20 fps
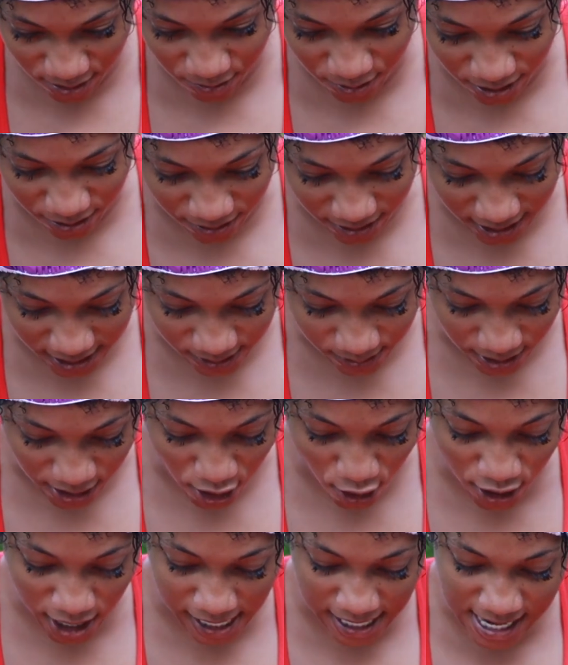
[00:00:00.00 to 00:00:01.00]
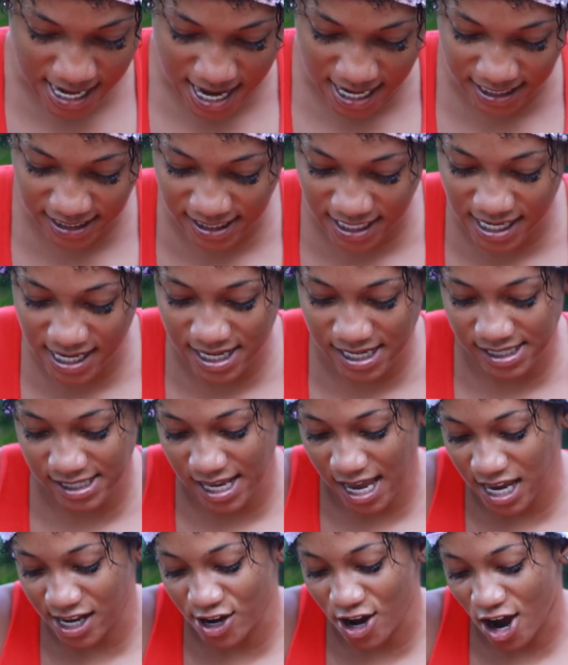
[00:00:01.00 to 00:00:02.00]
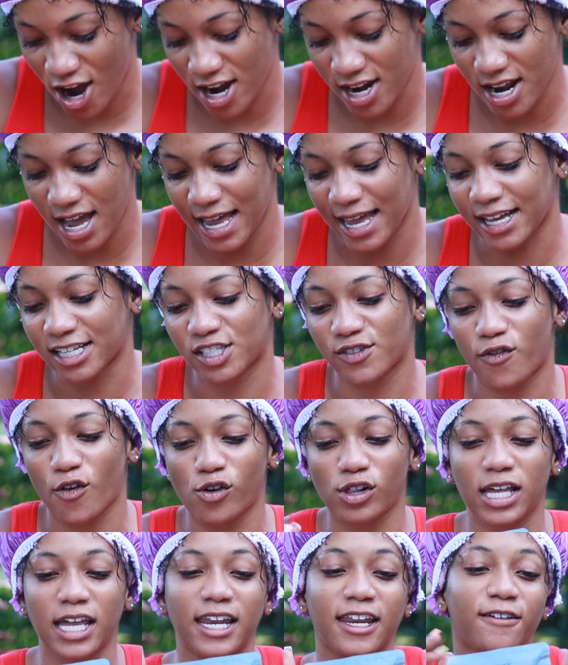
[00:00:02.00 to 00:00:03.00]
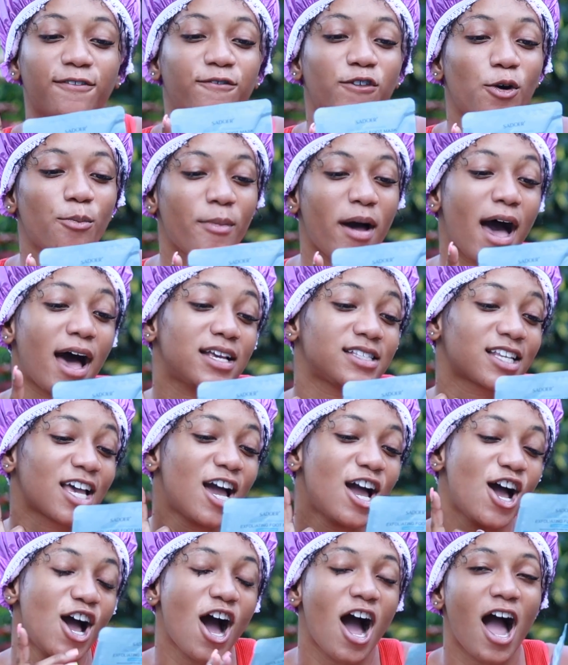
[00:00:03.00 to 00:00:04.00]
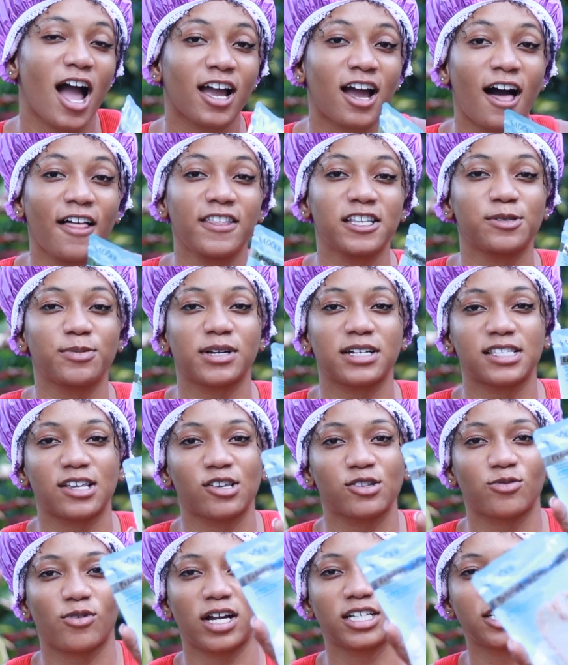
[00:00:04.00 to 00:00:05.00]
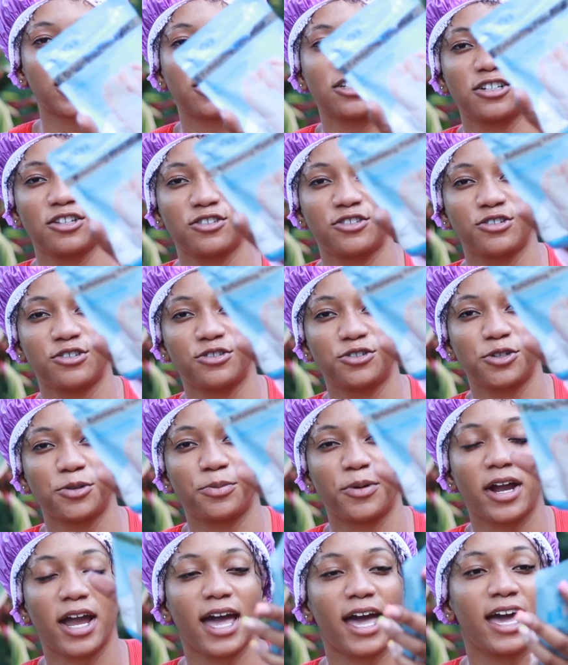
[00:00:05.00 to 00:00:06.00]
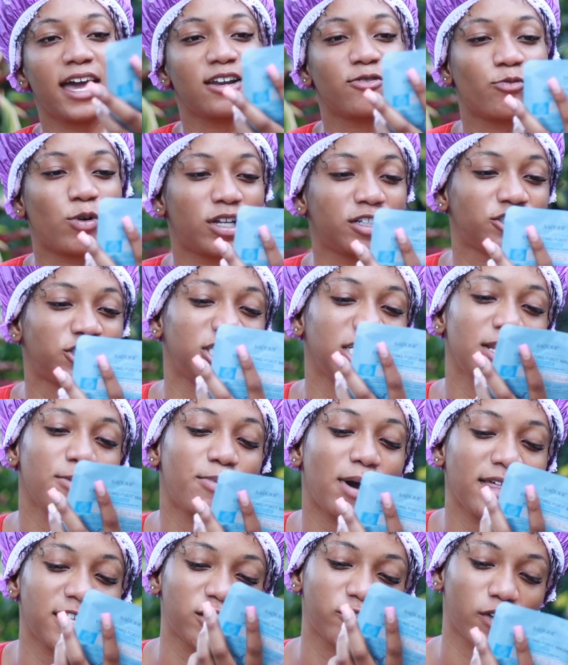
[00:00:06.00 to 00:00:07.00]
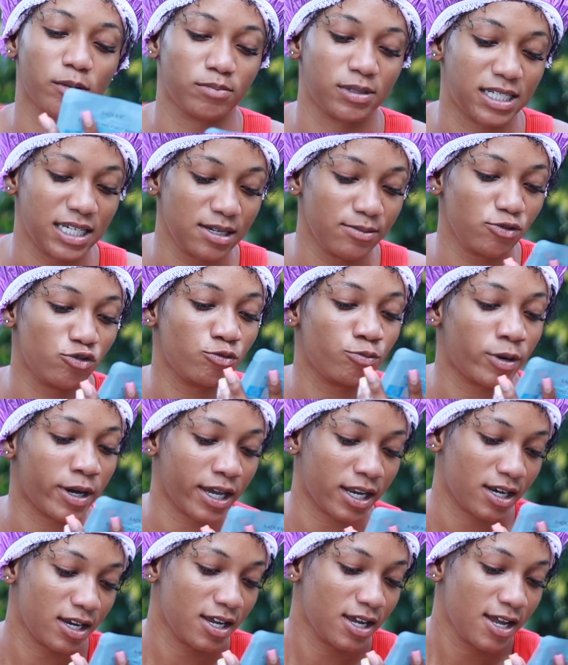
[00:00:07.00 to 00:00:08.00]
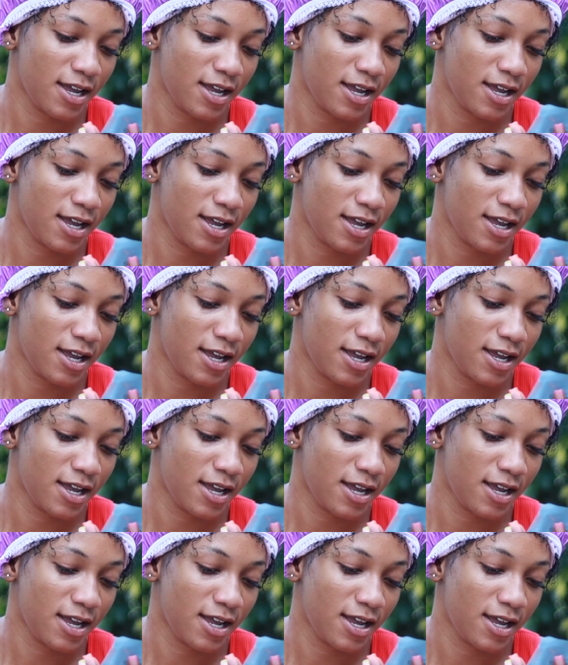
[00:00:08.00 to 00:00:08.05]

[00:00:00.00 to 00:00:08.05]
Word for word: can work with this one. Okay, next thing is I got an exfoliating foot mask. I got this because I was watching another YouTuber and, well, she didn't buy this from Temu, but